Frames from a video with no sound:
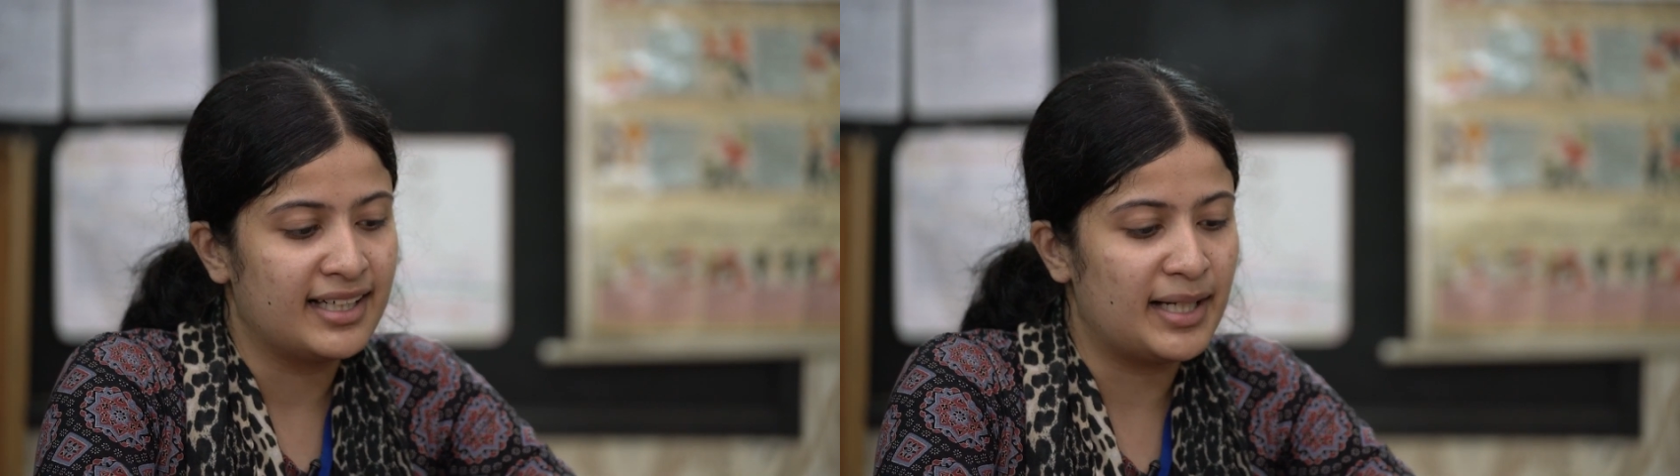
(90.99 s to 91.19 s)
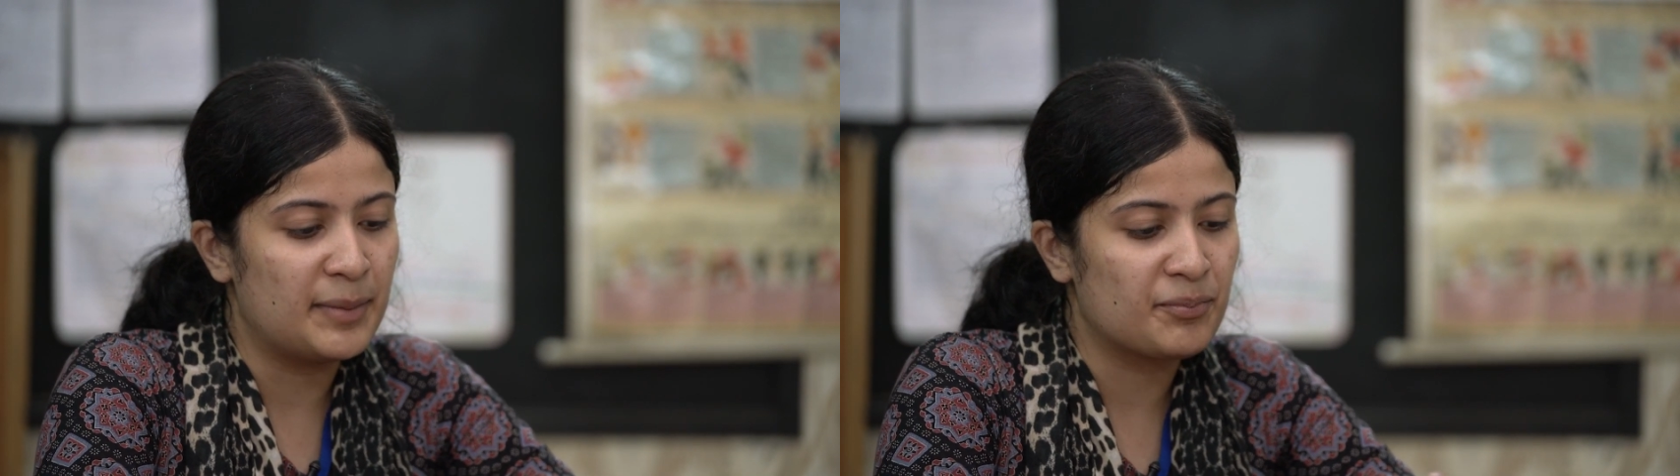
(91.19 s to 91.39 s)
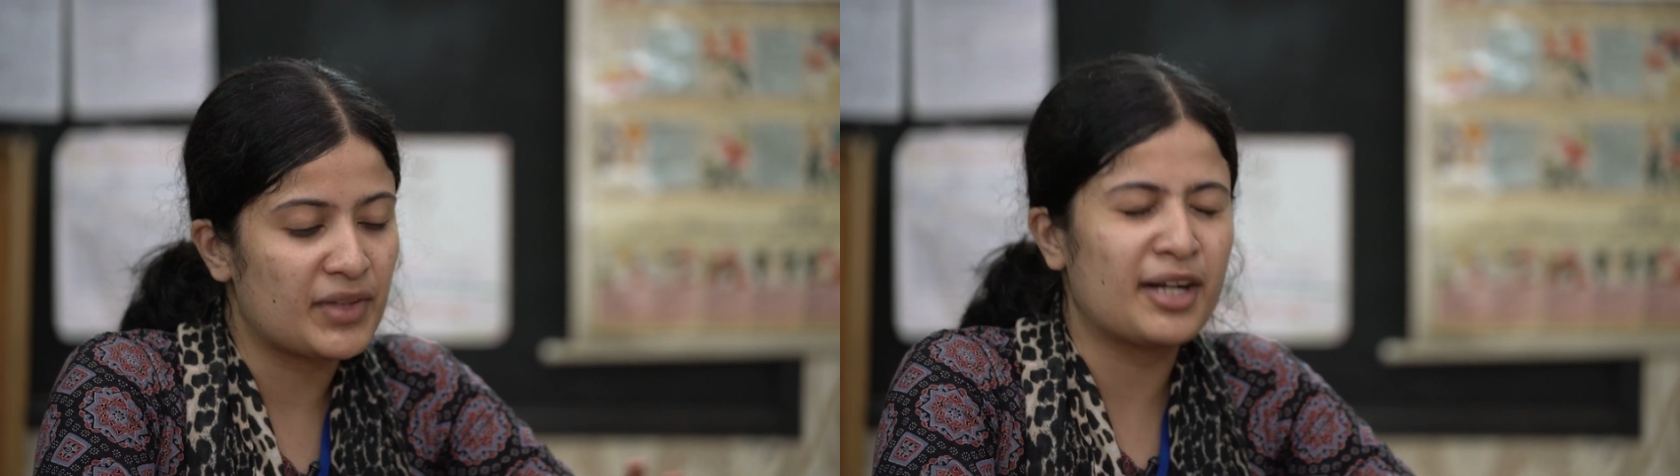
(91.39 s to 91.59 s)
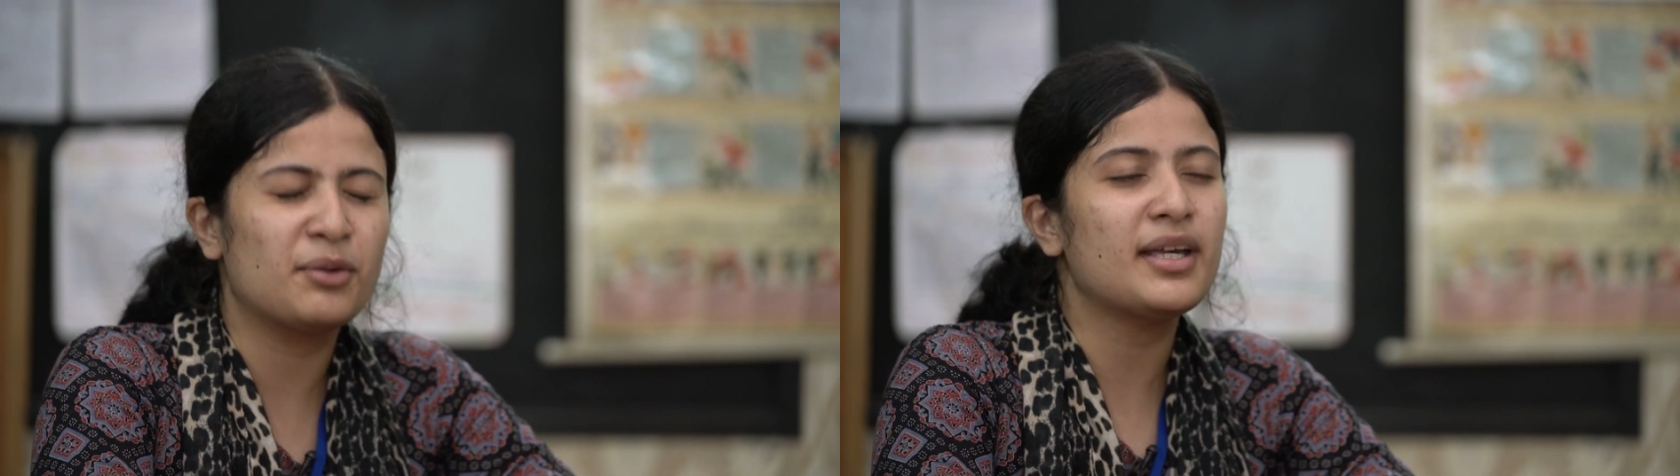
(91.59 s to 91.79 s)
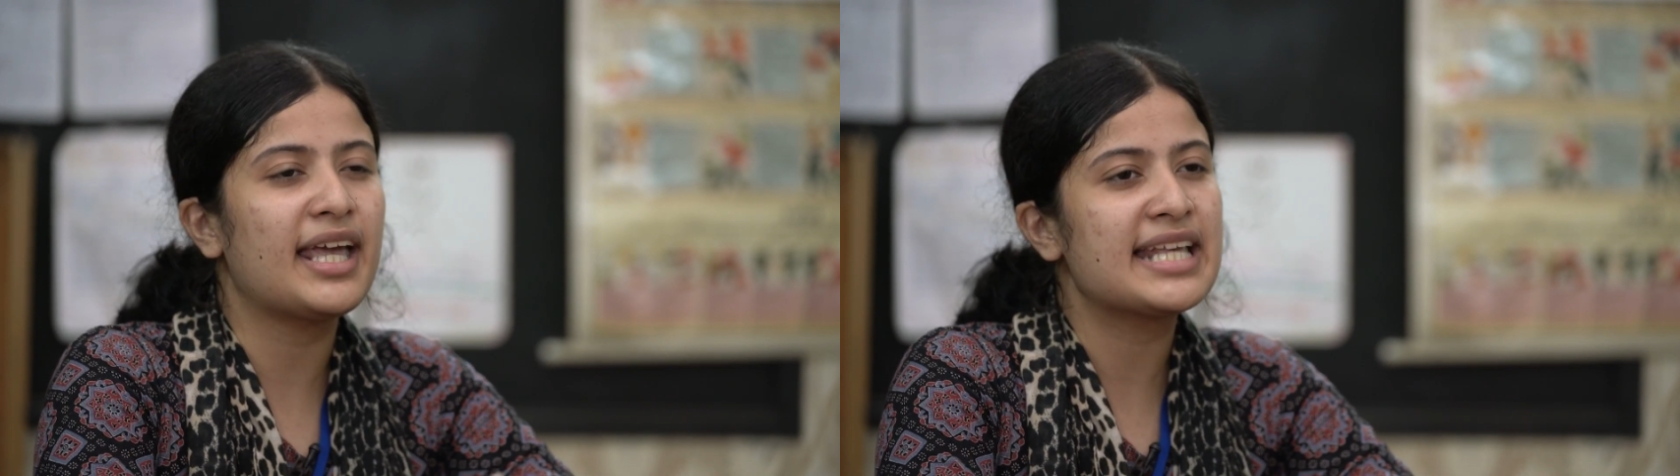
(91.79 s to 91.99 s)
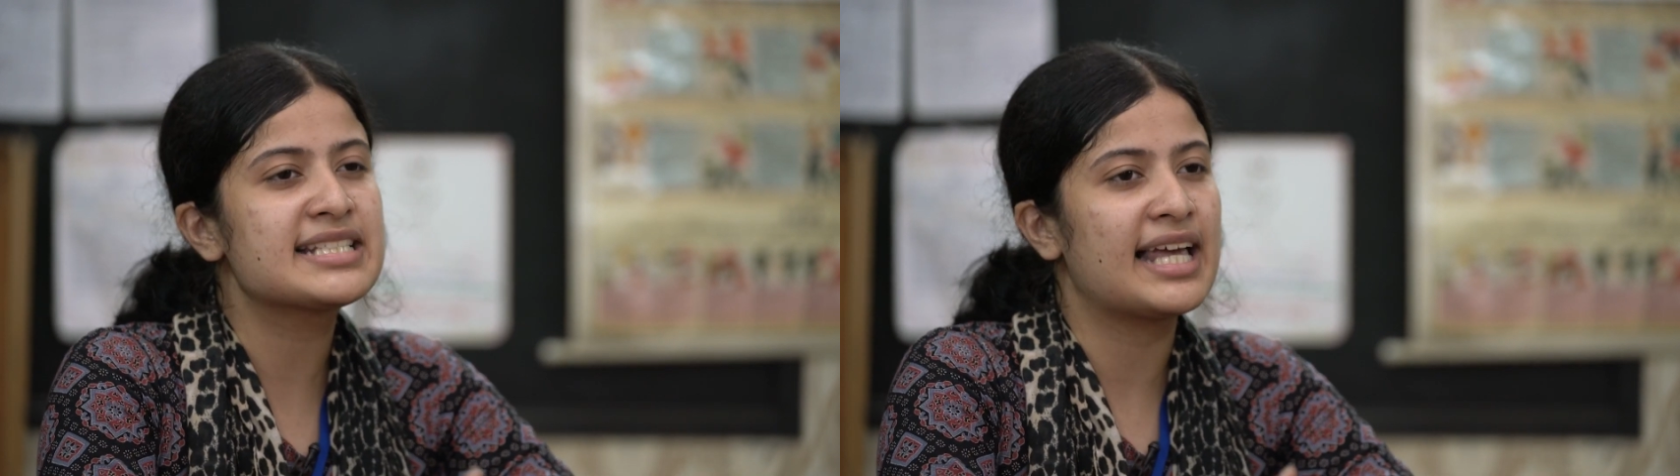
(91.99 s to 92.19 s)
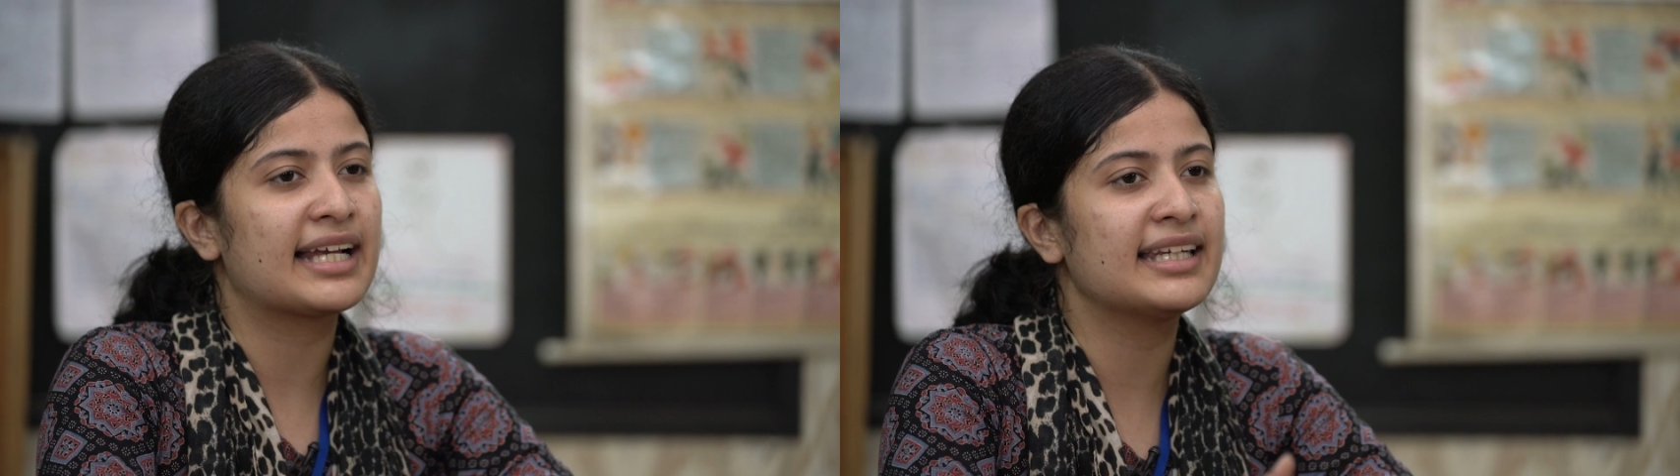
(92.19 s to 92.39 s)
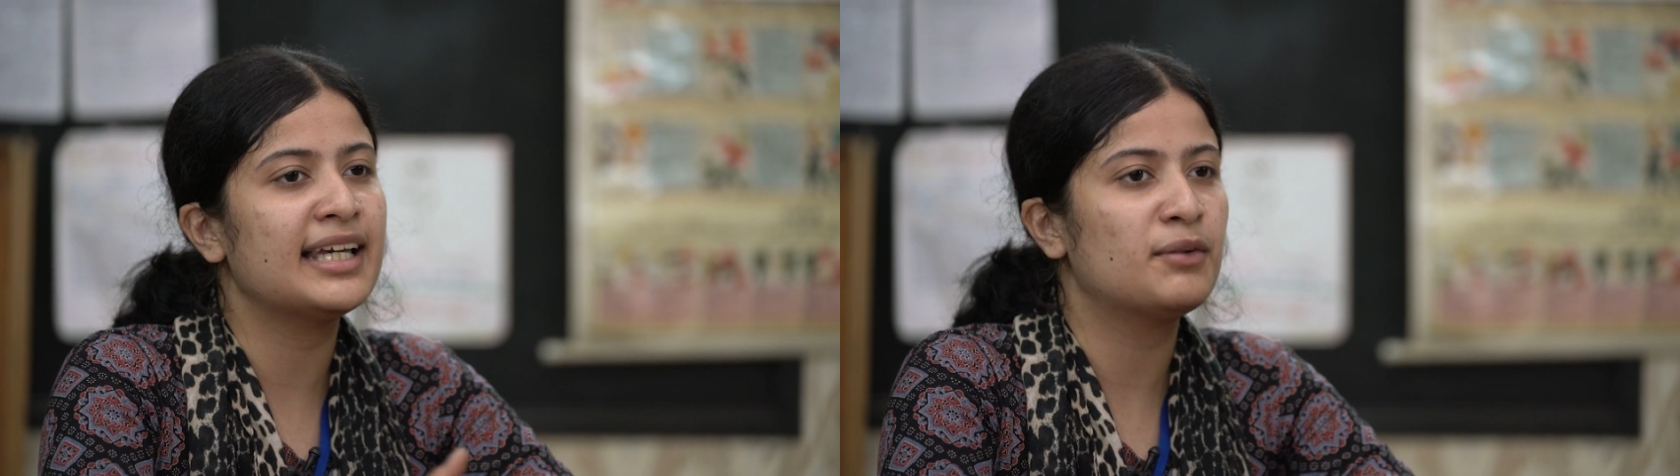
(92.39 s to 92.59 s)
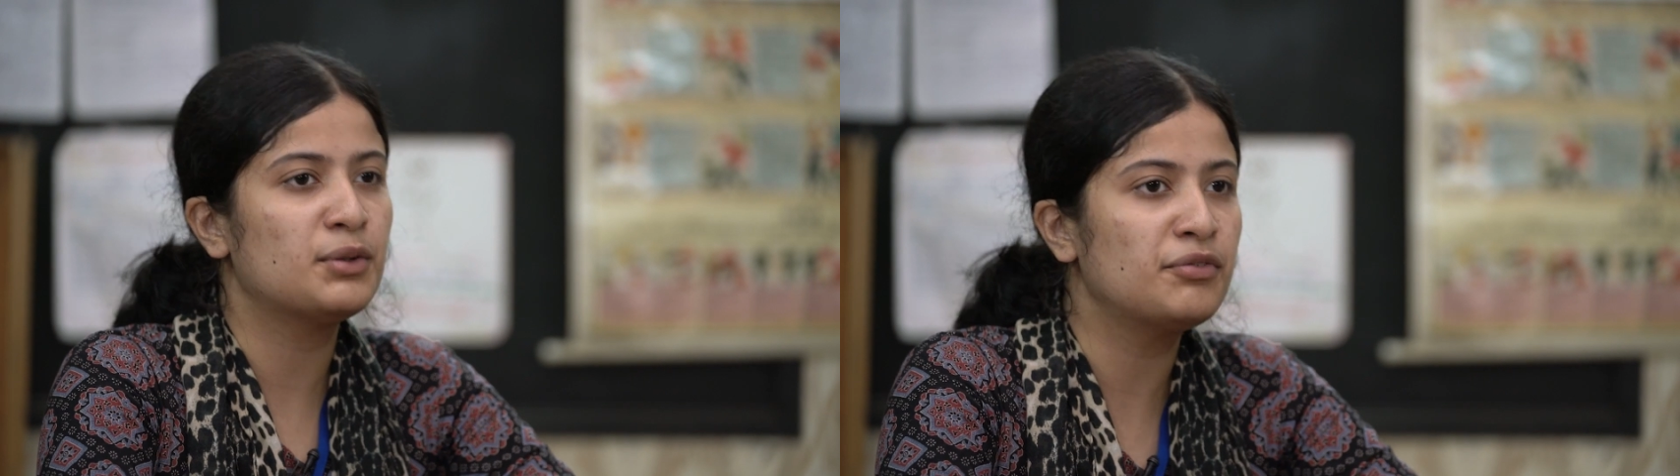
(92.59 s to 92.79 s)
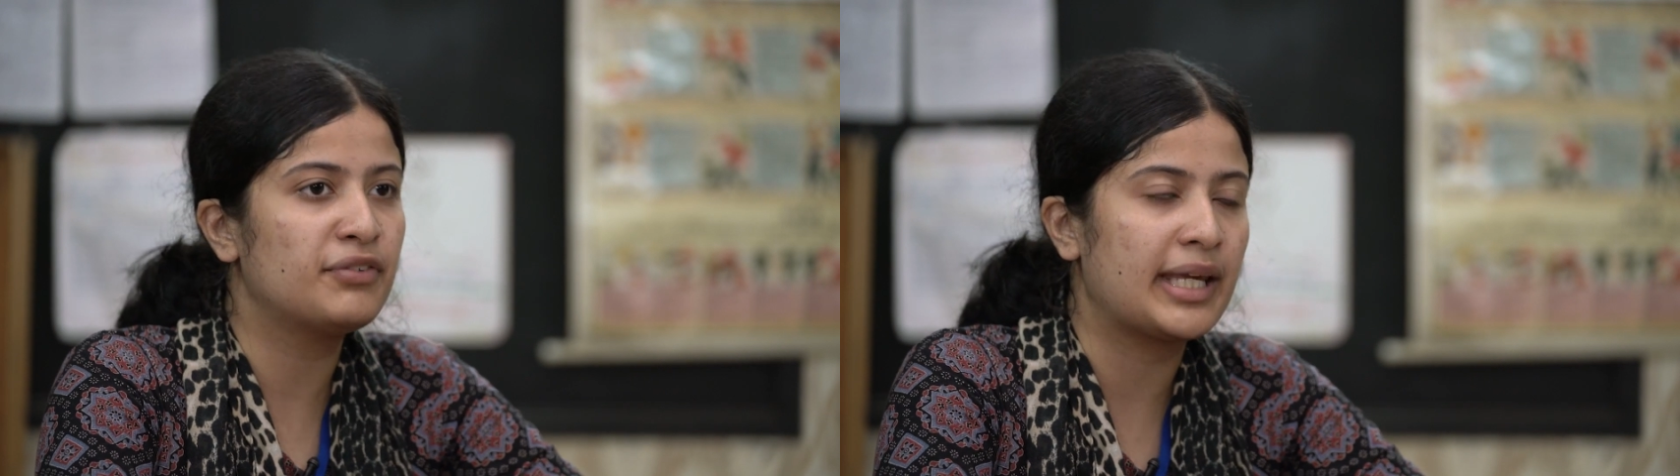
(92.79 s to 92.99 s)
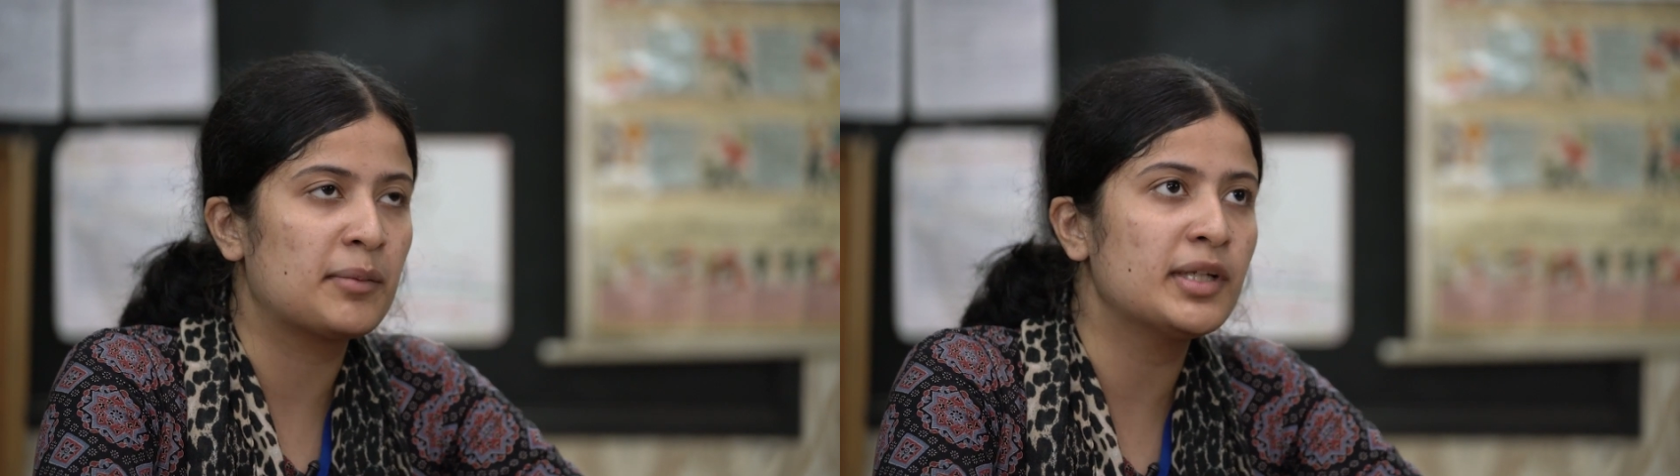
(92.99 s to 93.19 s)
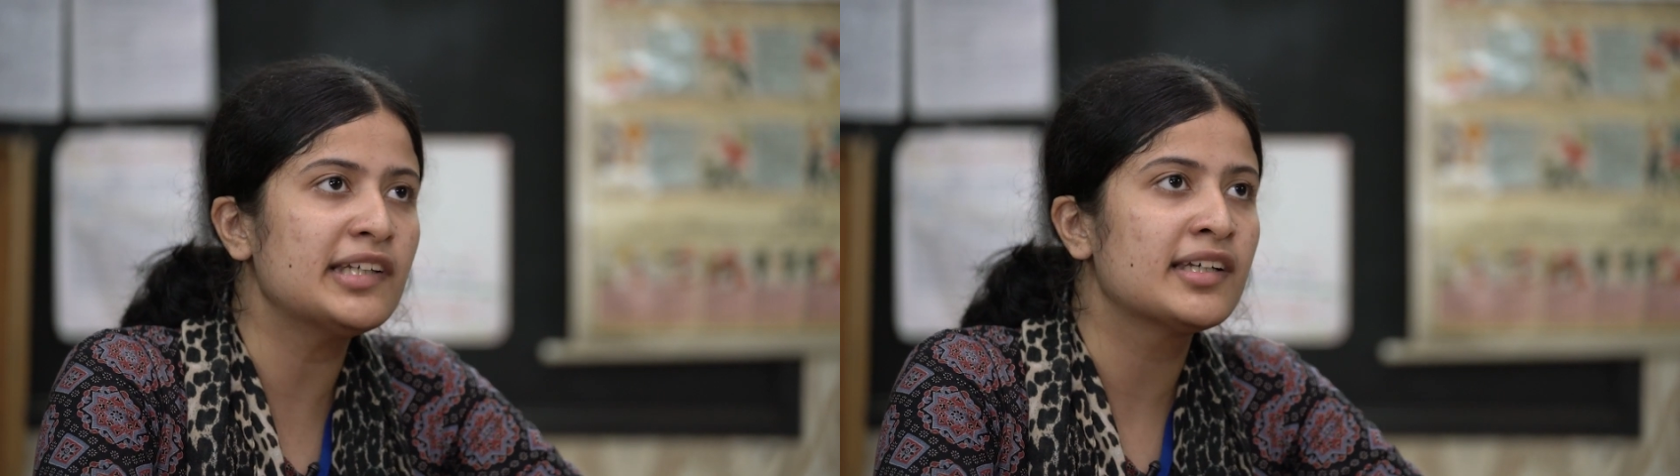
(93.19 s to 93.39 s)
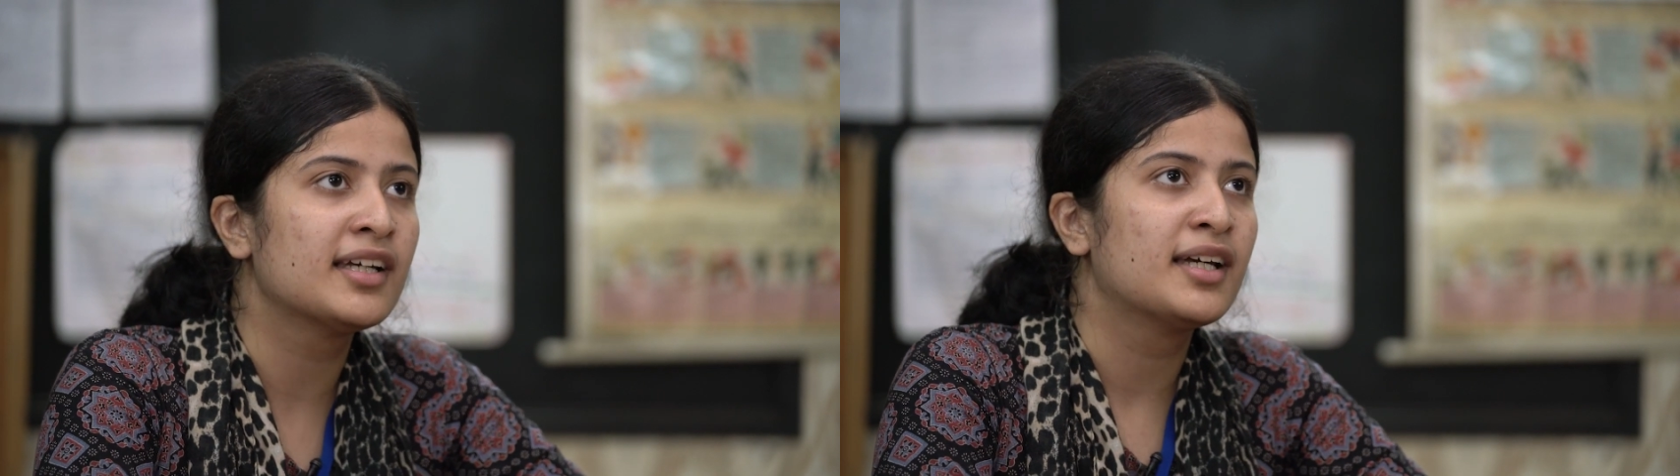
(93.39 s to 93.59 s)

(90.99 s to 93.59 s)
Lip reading: I don't know exactly how to frame it,